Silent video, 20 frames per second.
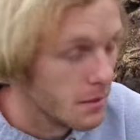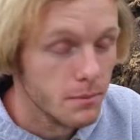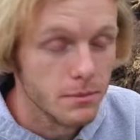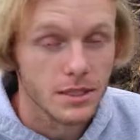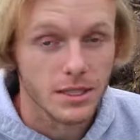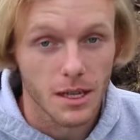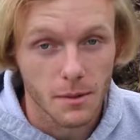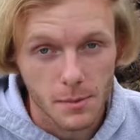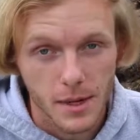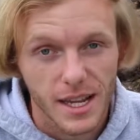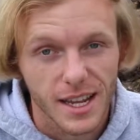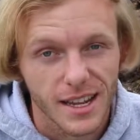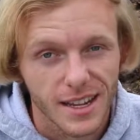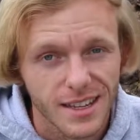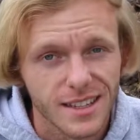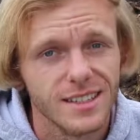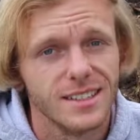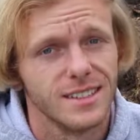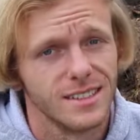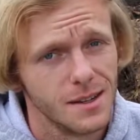someday
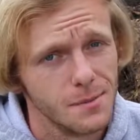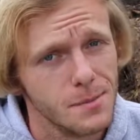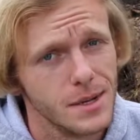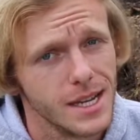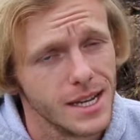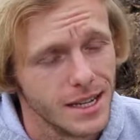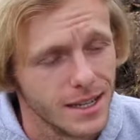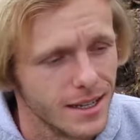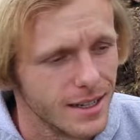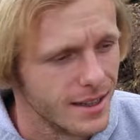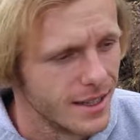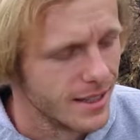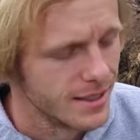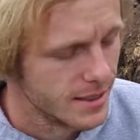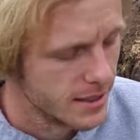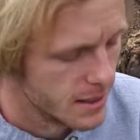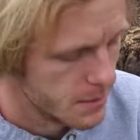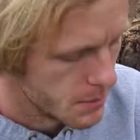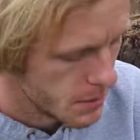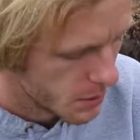I'd like
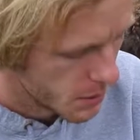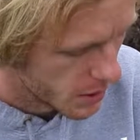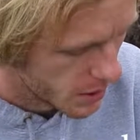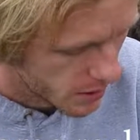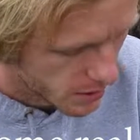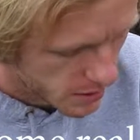to get me one of